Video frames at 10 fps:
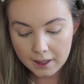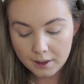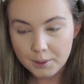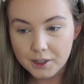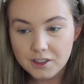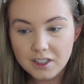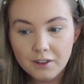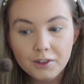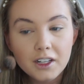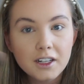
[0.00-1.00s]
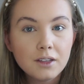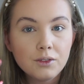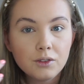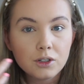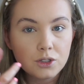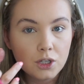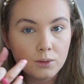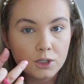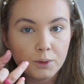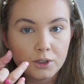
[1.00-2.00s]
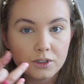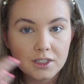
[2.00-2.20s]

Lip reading: Because I feel like if you've got too much product